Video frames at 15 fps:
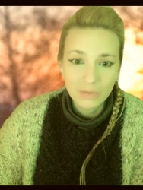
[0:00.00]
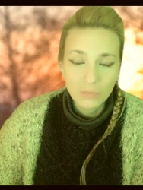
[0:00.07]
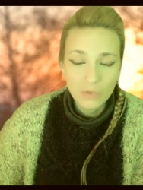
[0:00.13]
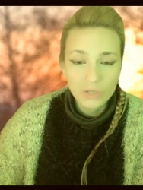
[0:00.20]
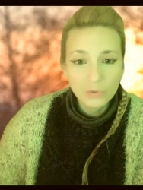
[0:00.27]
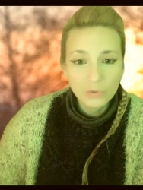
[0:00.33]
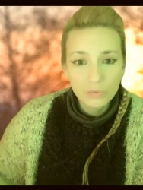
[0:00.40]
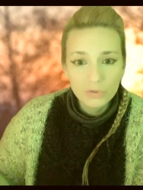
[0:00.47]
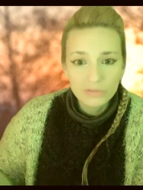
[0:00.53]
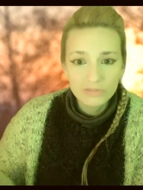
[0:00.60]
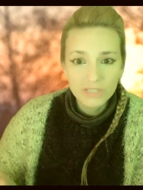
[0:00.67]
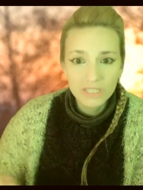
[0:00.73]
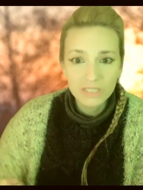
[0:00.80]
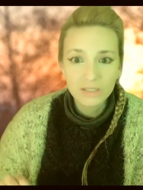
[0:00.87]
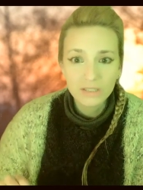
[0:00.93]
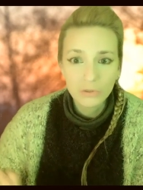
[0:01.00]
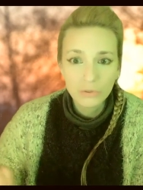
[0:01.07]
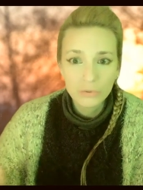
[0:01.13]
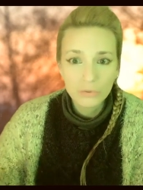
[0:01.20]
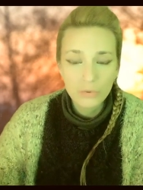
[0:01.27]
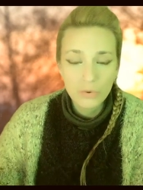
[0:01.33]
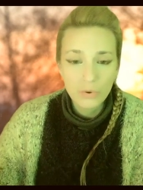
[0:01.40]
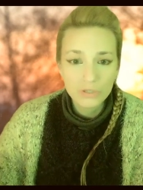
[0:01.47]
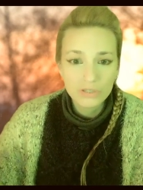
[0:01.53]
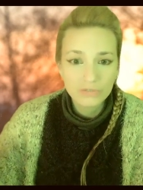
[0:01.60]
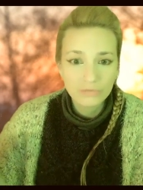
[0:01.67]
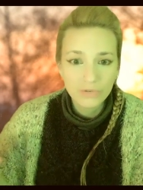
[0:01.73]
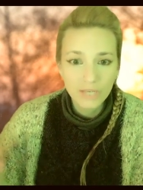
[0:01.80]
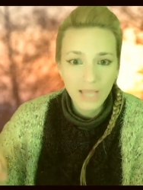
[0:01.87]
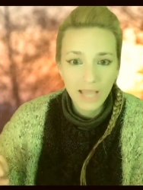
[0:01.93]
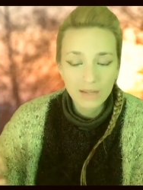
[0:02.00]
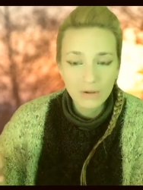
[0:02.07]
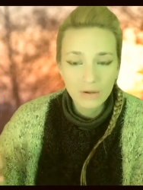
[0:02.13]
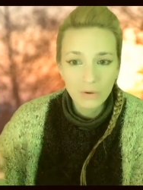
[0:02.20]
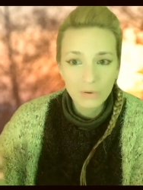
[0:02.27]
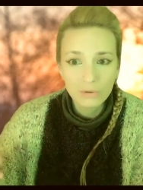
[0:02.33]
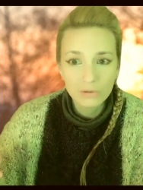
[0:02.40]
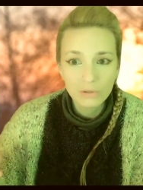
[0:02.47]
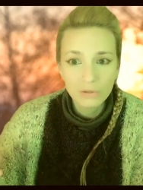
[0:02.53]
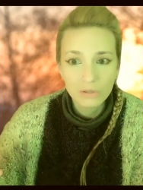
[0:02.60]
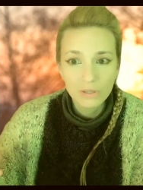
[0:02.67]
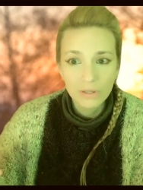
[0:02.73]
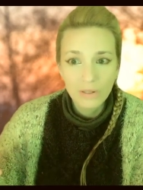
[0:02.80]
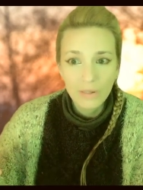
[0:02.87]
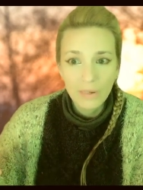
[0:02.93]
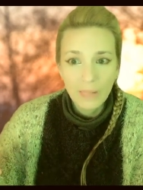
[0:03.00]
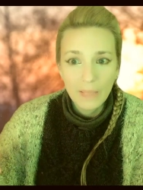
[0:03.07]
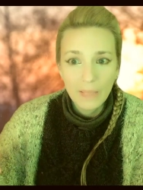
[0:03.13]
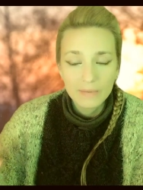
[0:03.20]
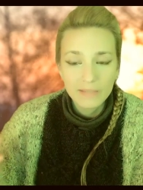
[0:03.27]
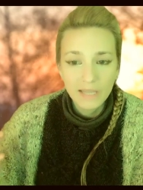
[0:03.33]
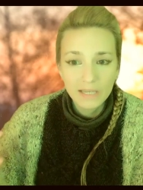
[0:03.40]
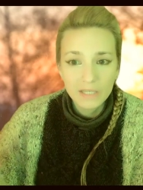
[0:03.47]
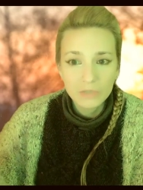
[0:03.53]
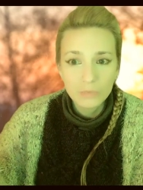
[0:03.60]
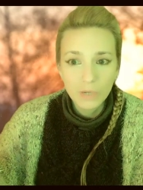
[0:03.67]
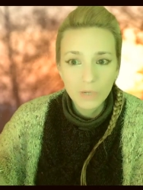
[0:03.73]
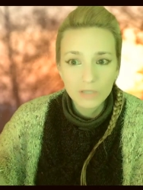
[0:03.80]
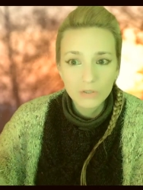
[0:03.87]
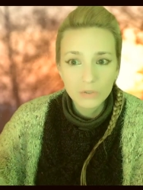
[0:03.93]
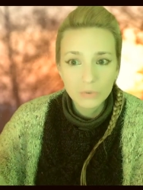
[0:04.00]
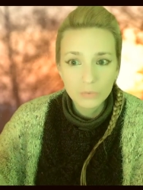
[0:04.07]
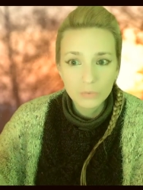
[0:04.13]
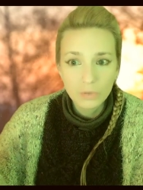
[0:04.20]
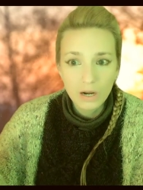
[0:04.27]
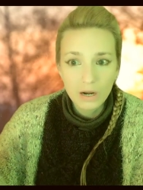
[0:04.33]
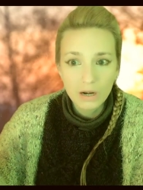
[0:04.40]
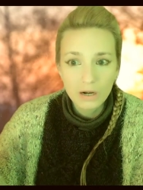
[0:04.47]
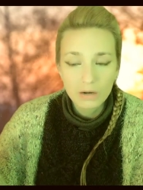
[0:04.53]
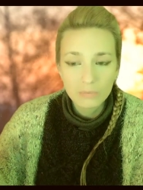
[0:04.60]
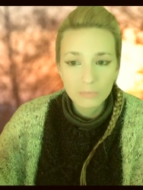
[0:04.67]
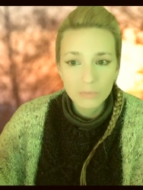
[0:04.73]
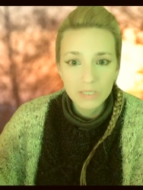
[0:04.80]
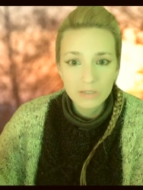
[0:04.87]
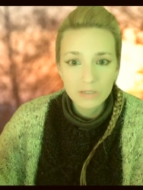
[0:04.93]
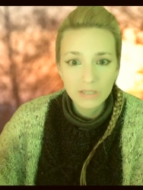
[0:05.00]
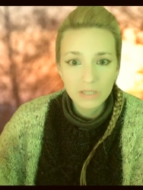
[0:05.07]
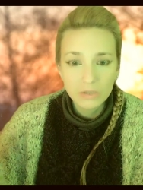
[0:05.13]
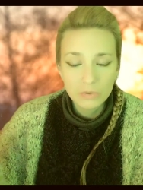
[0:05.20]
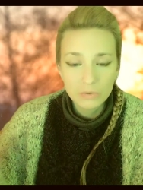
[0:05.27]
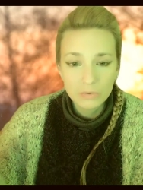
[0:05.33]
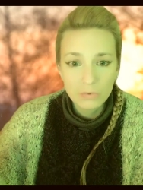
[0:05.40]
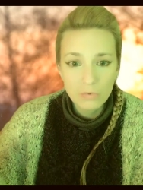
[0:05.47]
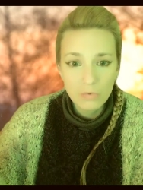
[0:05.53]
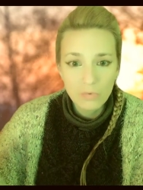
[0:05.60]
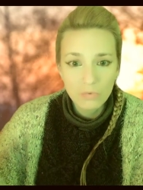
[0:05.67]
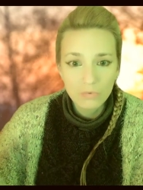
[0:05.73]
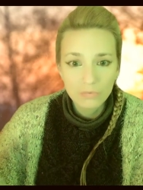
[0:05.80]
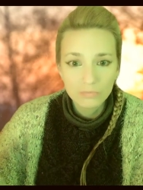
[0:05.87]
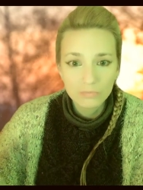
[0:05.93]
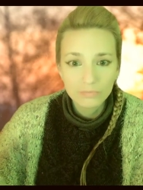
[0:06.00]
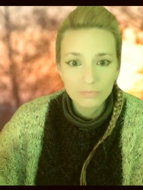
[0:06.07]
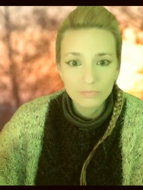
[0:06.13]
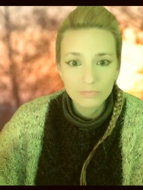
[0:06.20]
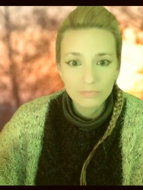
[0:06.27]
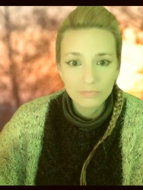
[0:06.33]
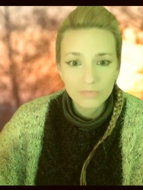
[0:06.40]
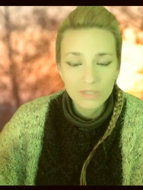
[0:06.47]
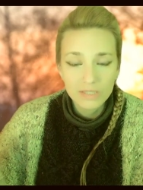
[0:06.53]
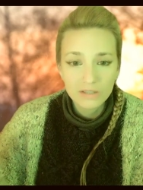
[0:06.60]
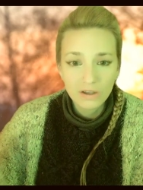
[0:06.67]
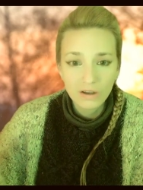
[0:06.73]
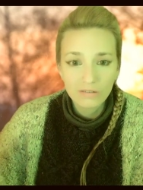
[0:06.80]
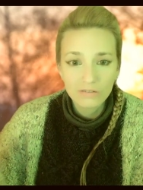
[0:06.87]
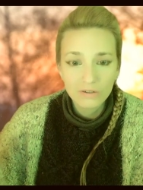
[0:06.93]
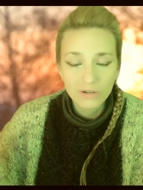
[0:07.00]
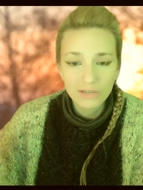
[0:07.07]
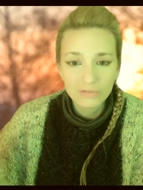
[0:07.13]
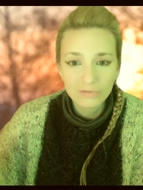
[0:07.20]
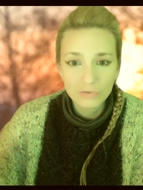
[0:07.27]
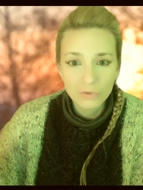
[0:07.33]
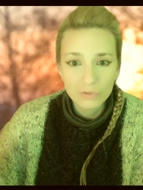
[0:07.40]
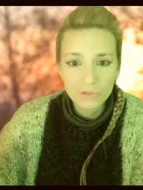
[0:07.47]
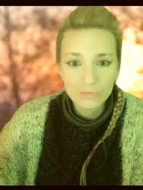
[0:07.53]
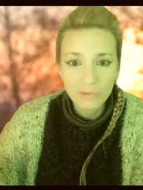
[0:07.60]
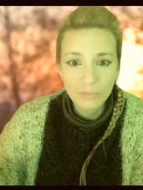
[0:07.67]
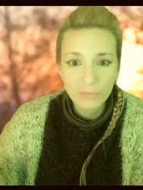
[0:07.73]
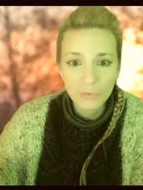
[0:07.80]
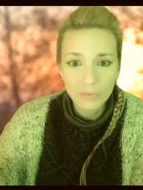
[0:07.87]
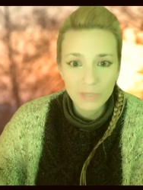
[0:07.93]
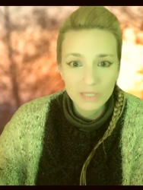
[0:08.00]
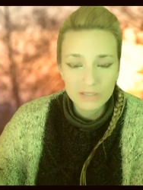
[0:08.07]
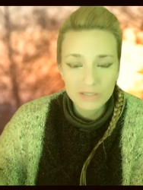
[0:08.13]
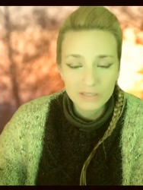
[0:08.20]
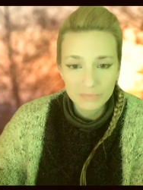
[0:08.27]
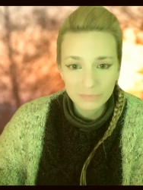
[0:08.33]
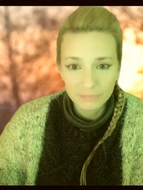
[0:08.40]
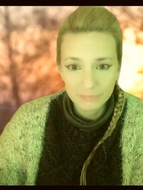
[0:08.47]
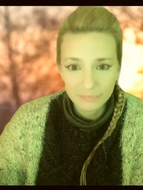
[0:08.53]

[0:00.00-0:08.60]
When you revisit to a different angle, that is when you are piercing through these cover and false memories.